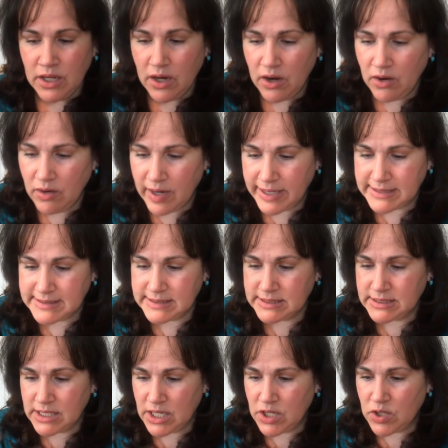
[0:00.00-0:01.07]
All right,
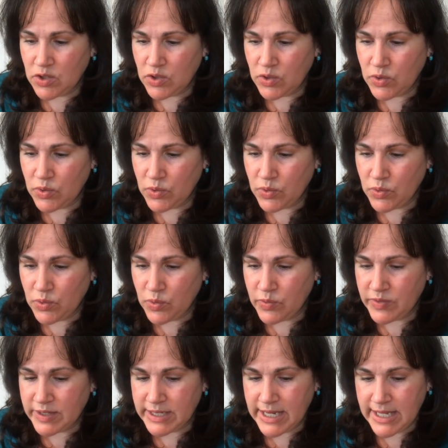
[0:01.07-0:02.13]
so
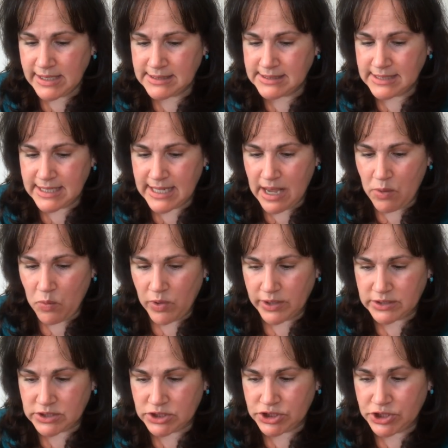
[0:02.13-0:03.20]
the next thing I
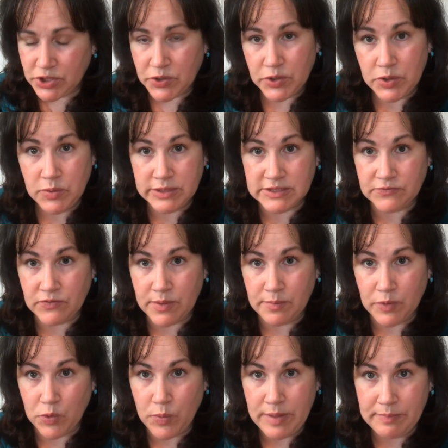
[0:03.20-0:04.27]
wanted to show you is from
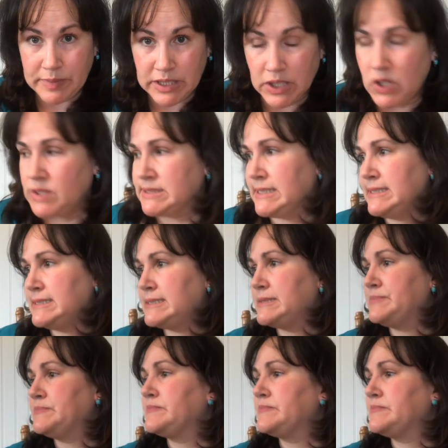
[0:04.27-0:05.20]
the whip closet.